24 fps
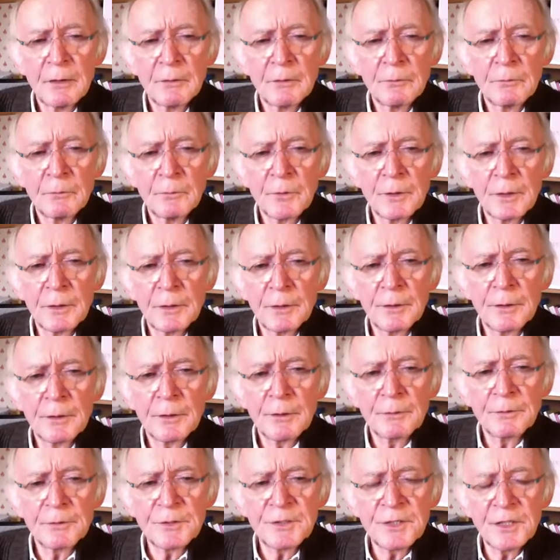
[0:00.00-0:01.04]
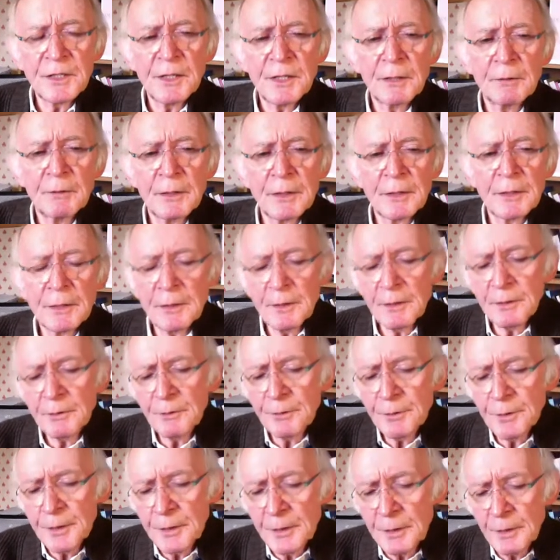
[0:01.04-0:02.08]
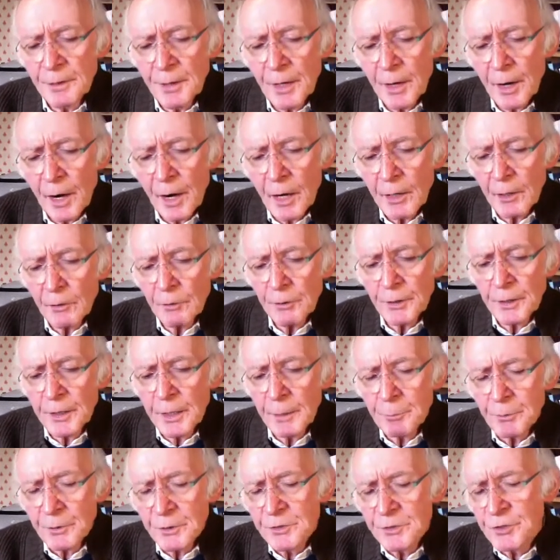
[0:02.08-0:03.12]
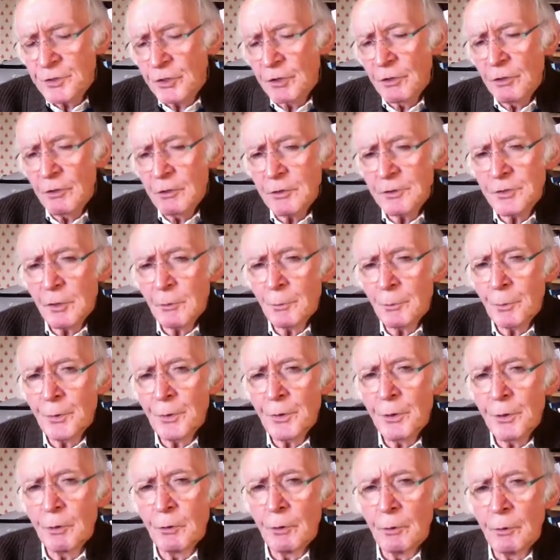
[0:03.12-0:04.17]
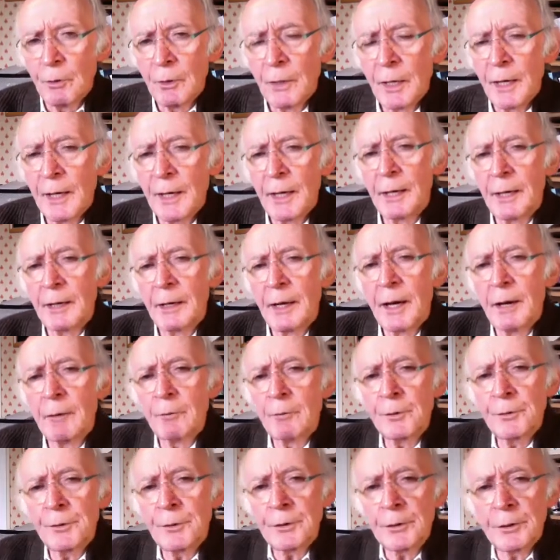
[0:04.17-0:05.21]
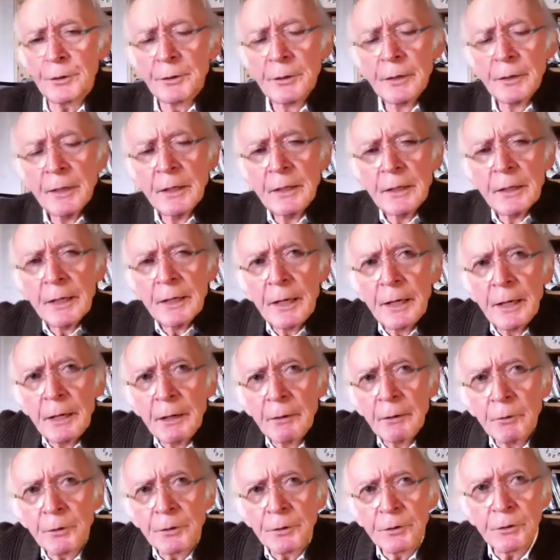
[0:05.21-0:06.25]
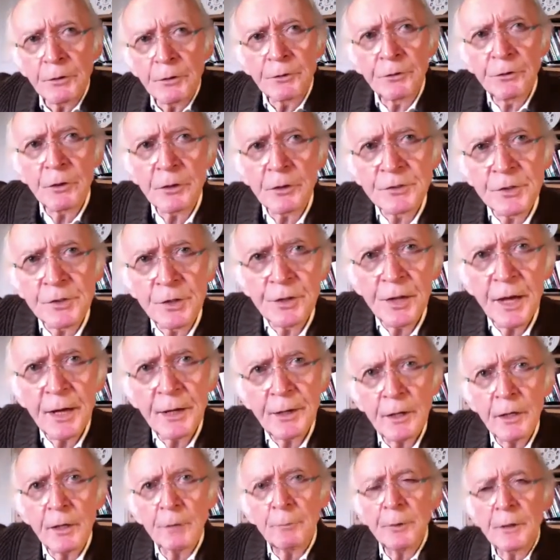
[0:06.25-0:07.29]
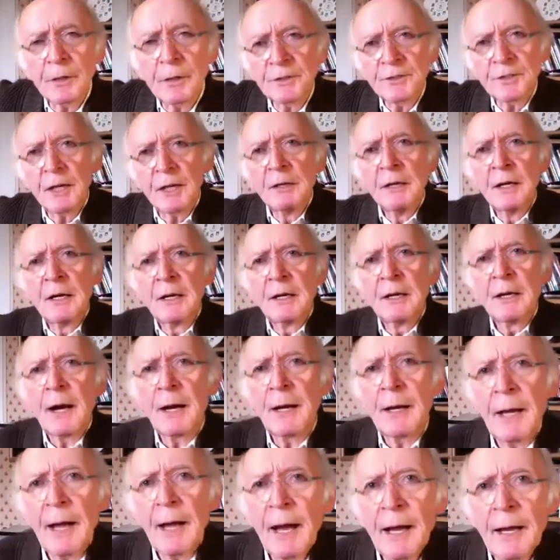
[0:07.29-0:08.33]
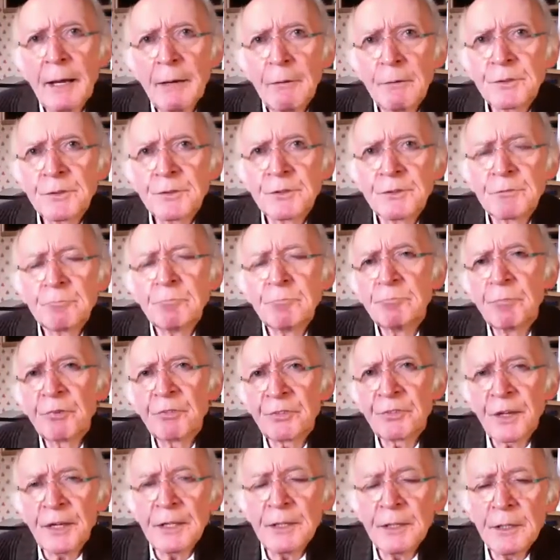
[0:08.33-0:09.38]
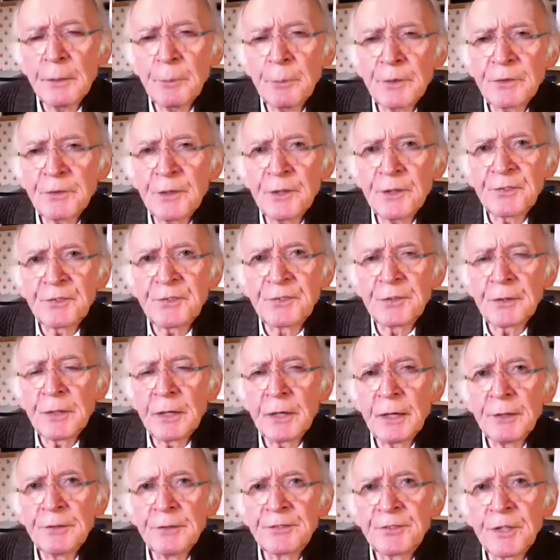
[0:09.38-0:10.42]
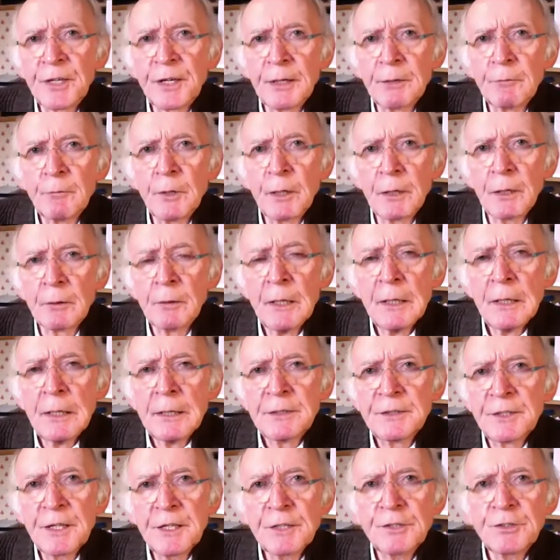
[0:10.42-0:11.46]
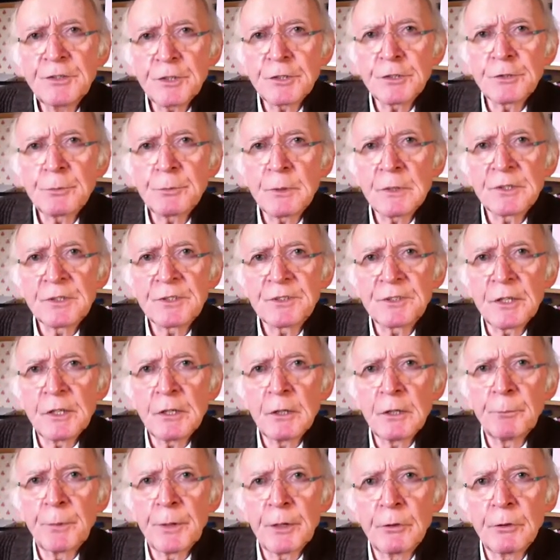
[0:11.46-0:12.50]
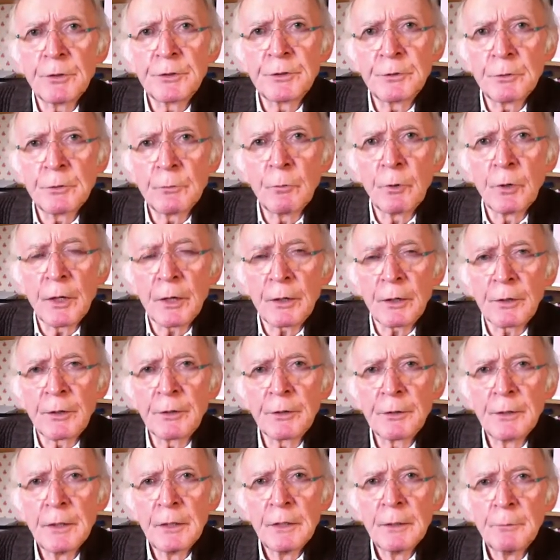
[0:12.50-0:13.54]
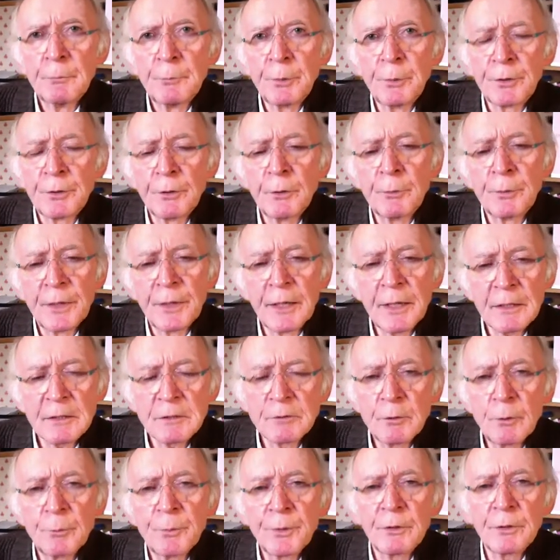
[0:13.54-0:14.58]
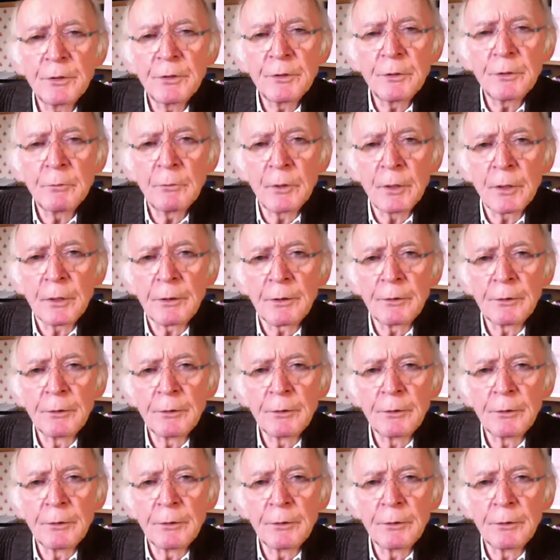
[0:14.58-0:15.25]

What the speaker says: Well, you see, they are going to keep the schools open, though. I wonder what your thoughts on that are, because I was thinking about this and saying, well, teachers will still be going to work, but nobody else will be going to work.